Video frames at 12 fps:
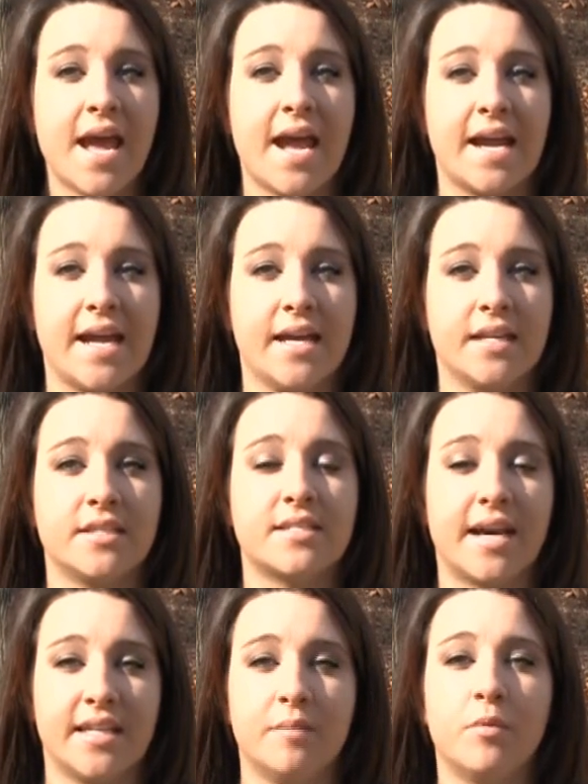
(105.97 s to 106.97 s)
and
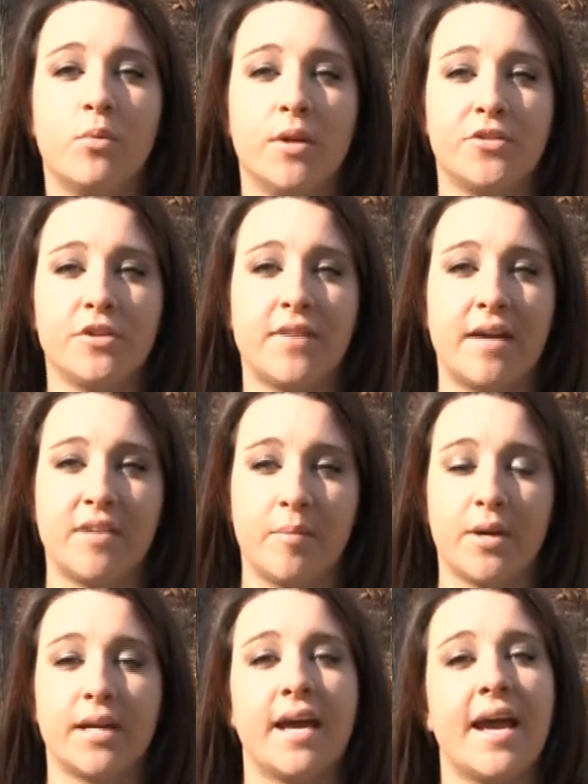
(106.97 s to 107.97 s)
assign them a 1 through 5
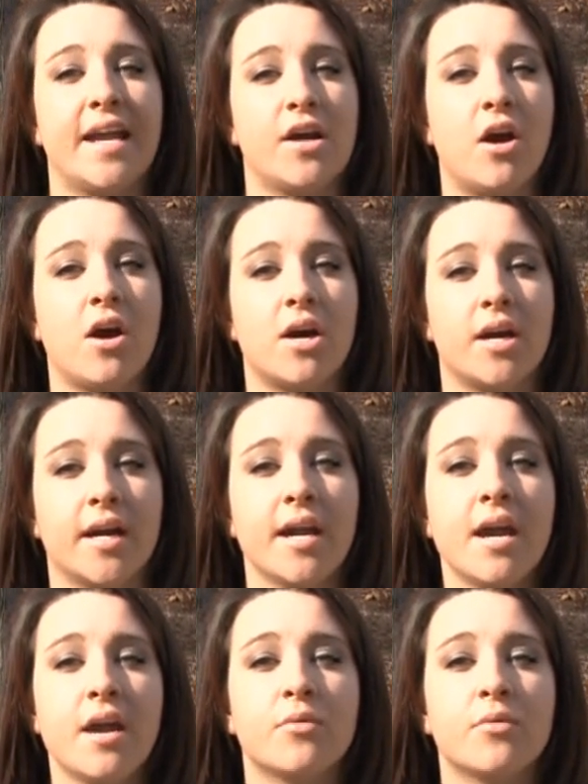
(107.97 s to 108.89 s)
number, and I had R